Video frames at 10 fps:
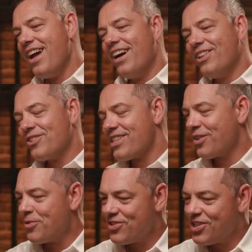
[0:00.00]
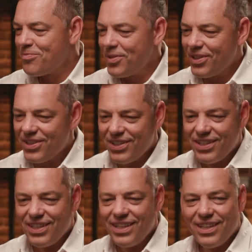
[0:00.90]
Looks like we're jumping
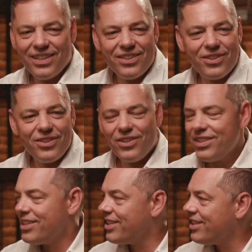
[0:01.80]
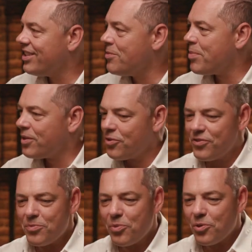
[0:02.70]
in the deep end of
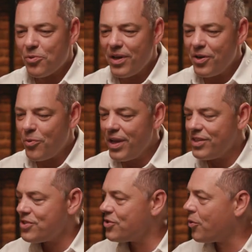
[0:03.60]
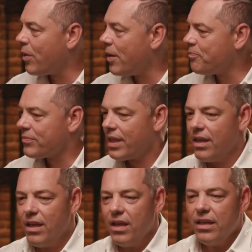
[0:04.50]
the pool right away. So
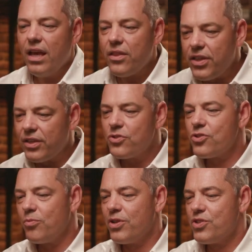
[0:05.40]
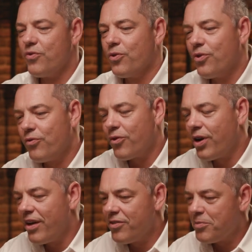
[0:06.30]
yeah, thank you so much for
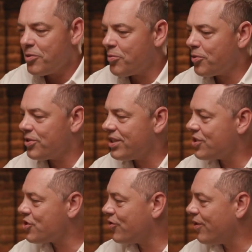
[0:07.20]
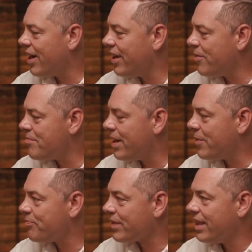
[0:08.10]
having me on board, Tesho. I
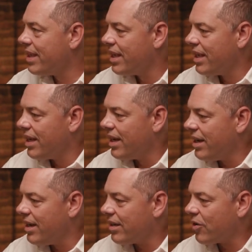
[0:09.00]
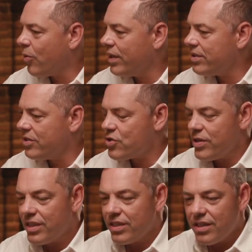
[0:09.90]
am quite
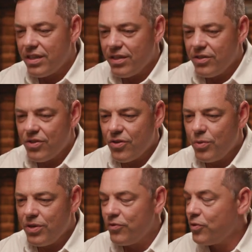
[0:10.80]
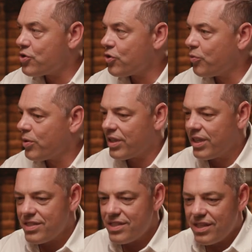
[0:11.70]
intrigued, with the future of work,
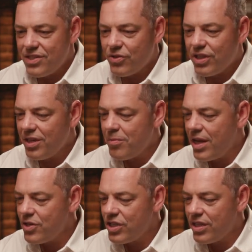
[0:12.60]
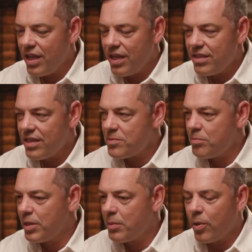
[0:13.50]
as you can imagine, and that's a
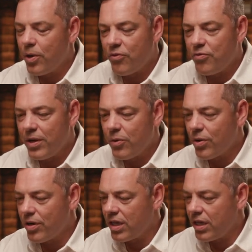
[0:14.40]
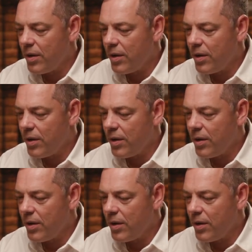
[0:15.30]
big part of my work.